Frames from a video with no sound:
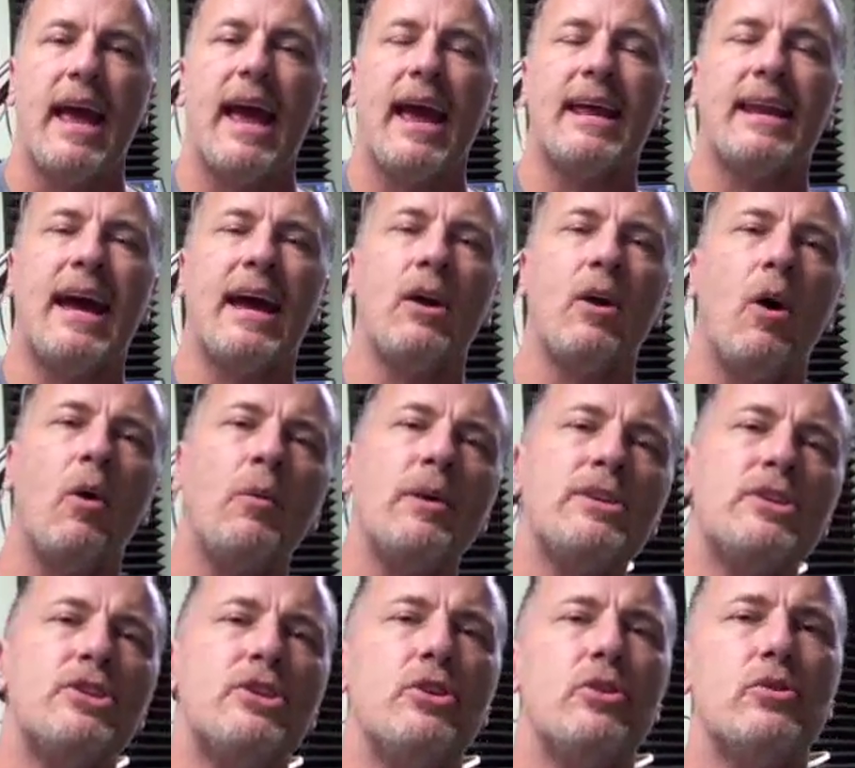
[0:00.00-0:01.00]
And I
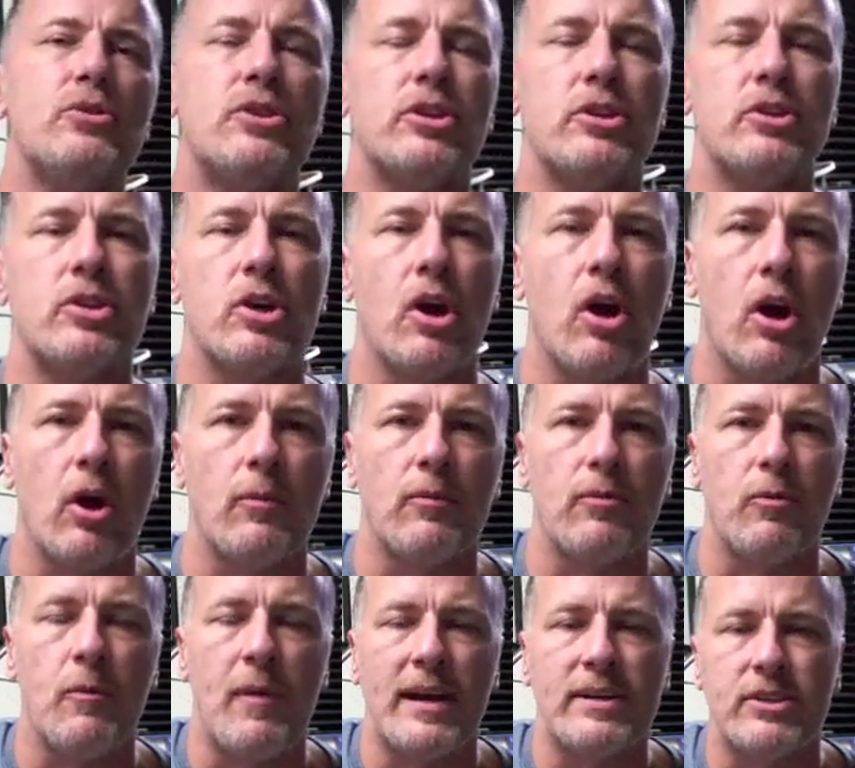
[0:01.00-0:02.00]
always use the term
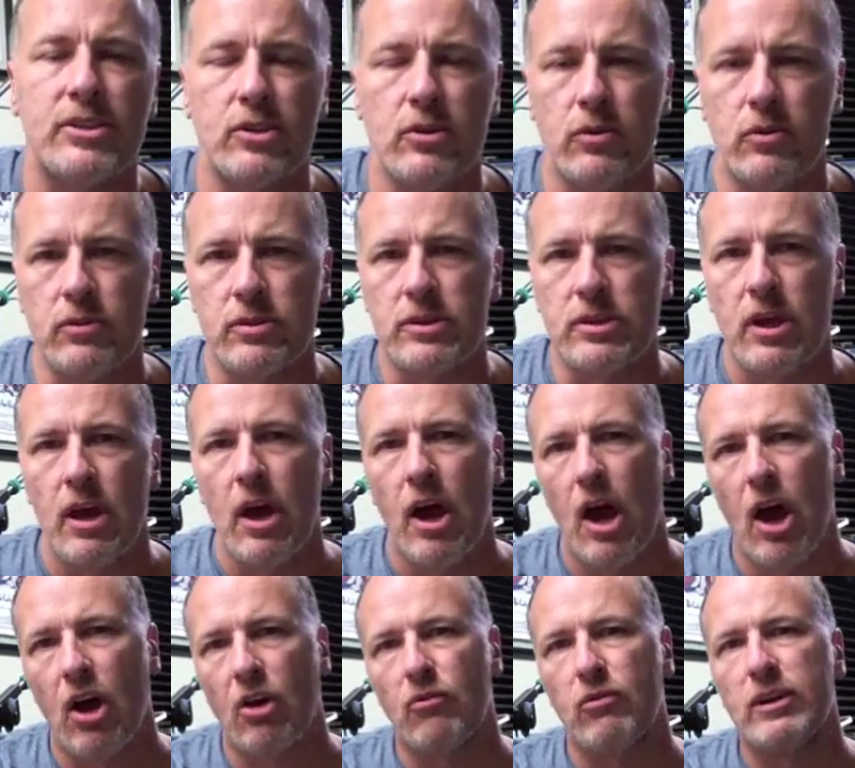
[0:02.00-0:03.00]
for my students,
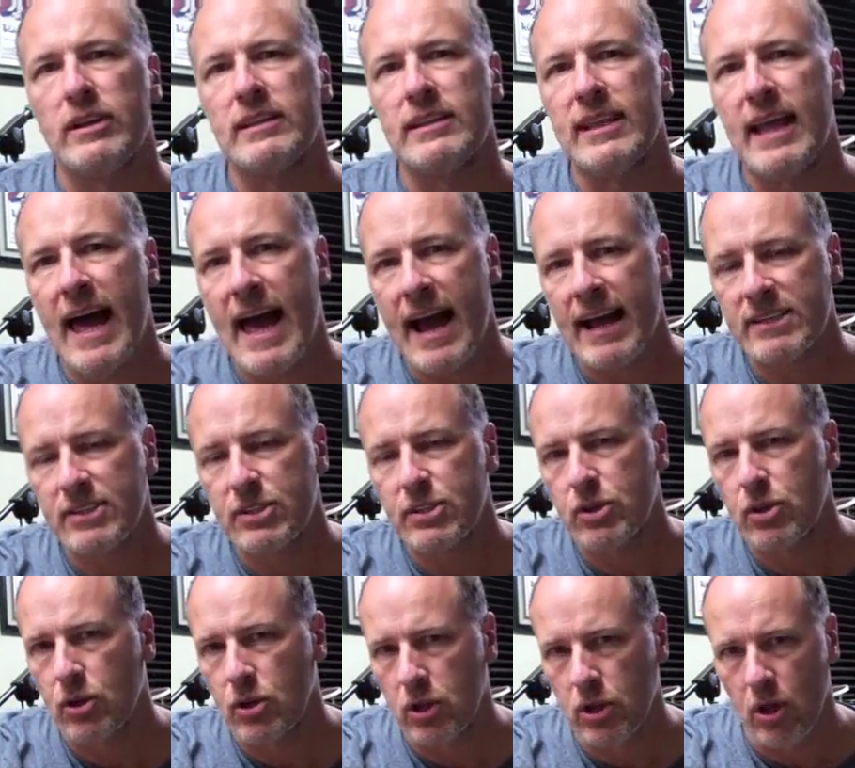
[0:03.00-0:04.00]
a
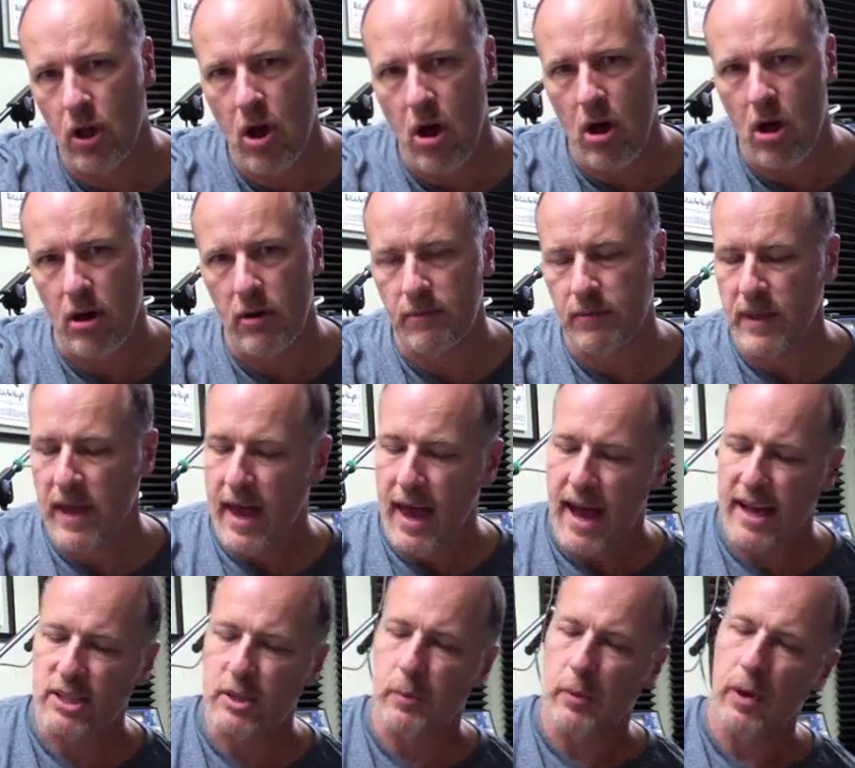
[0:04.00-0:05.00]
relaxed claw,
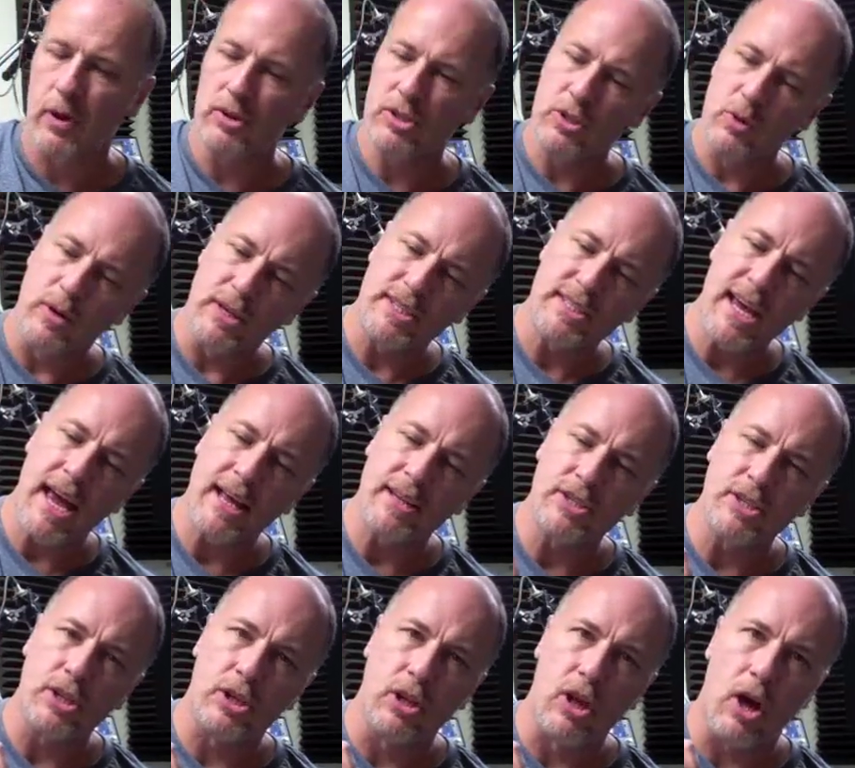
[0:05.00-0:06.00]
as opposed to a
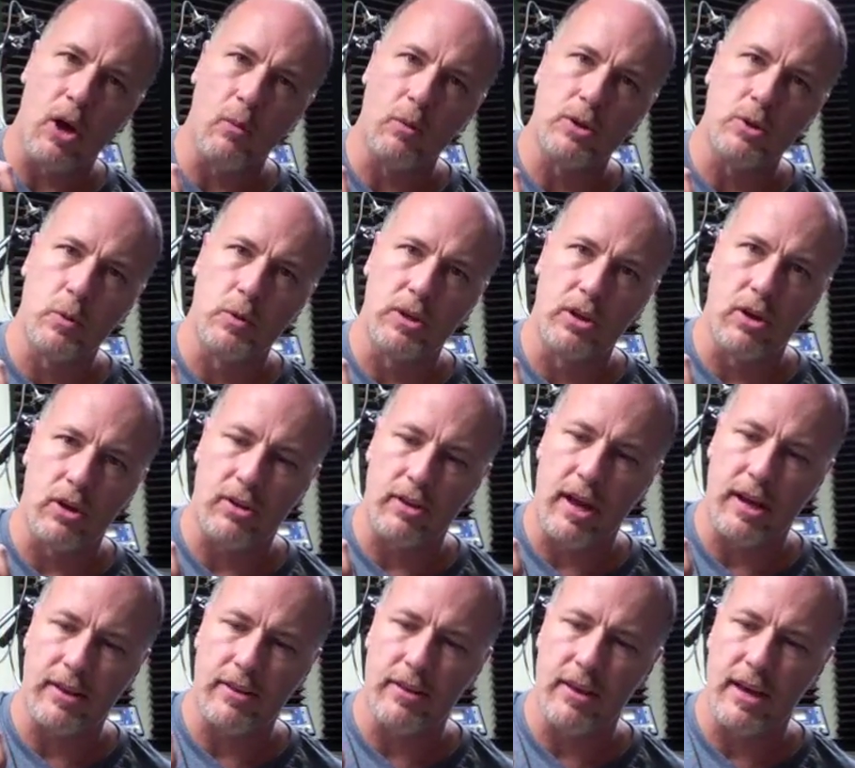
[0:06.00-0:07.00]
tense claw, which would look
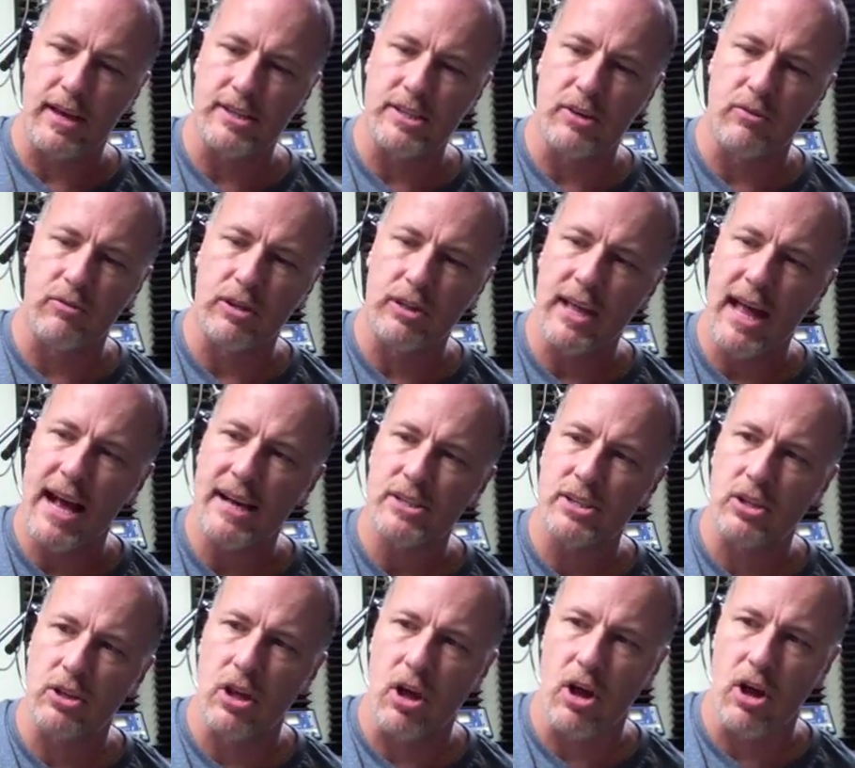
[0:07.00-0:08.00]
like this. A relaxed
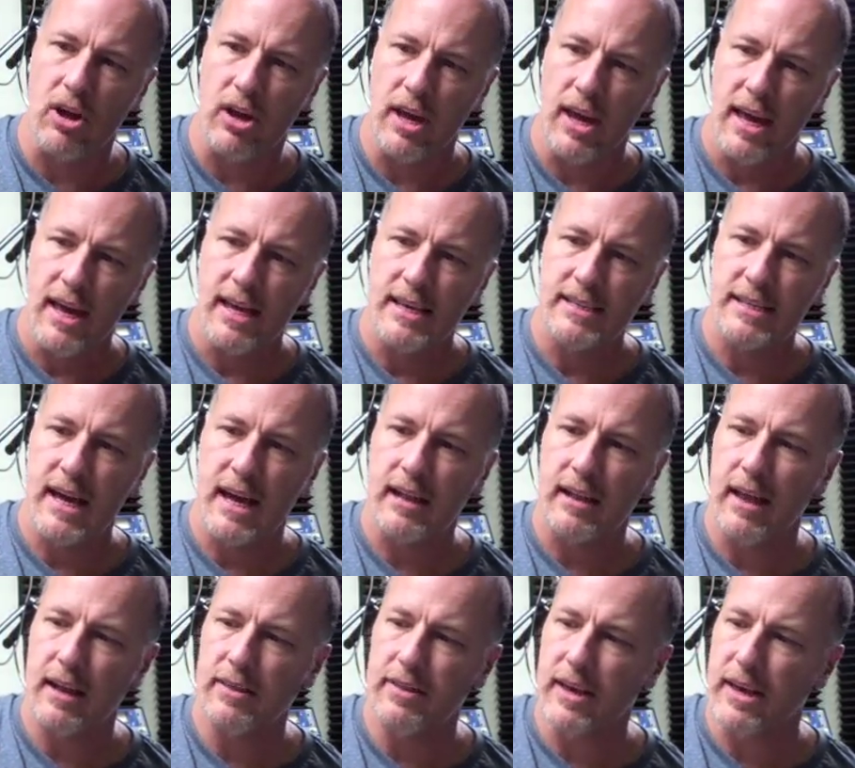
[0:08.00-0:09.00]
claw is kind of
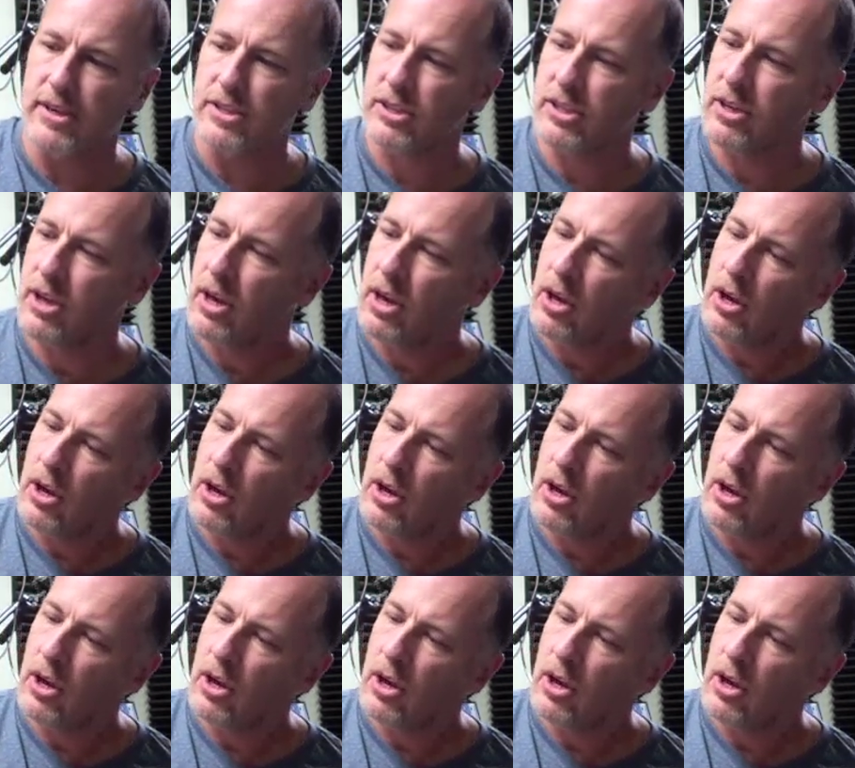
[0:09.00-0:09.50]
like this.